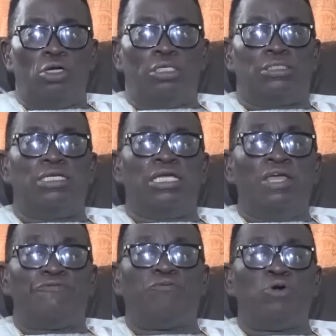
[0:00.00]
And then
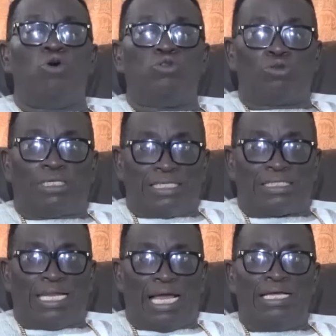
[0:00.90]
if we go to
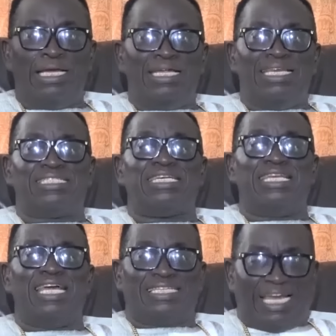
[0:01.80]
church now, they
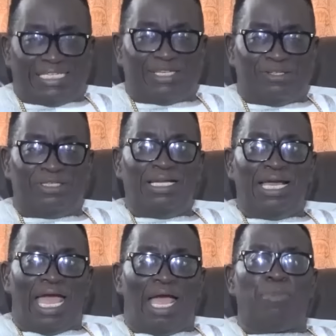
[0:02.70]
say the church, you know,
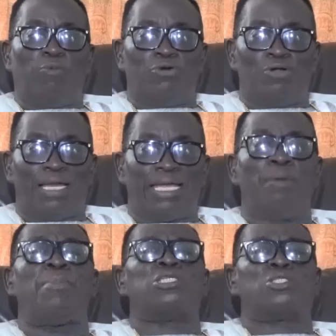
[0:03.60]
Emma will be an
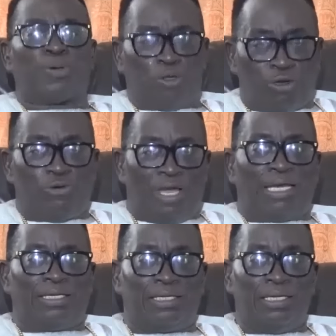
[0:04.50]
Emma spiritual
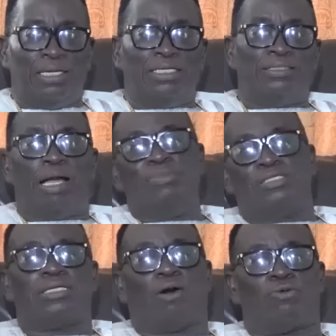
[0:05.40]
biani.
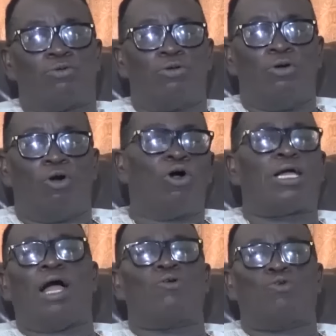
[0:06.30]
Nyamishra,
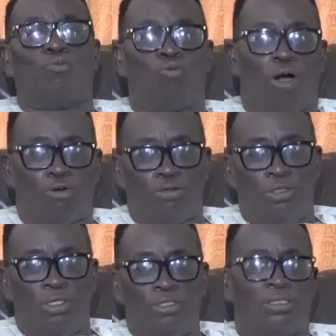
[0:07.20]
onkaho no moa.
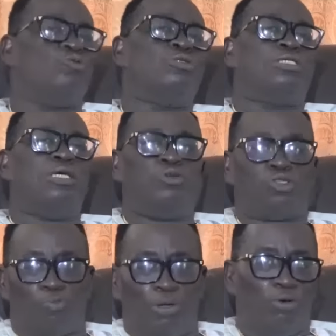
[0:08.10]
Say we tell
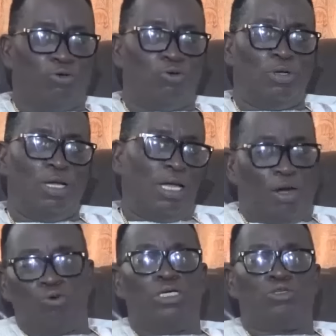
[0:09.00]
Bishop here we do.
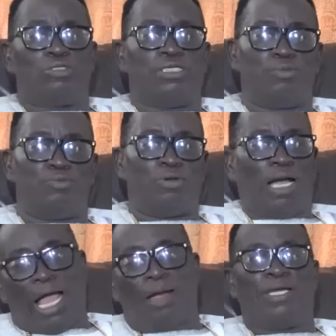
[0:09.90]
And we used to do.
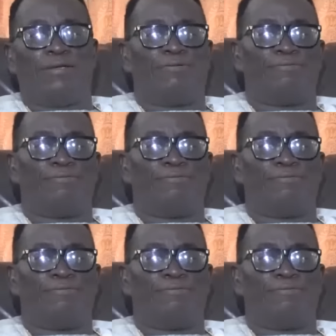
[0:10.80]
Amen.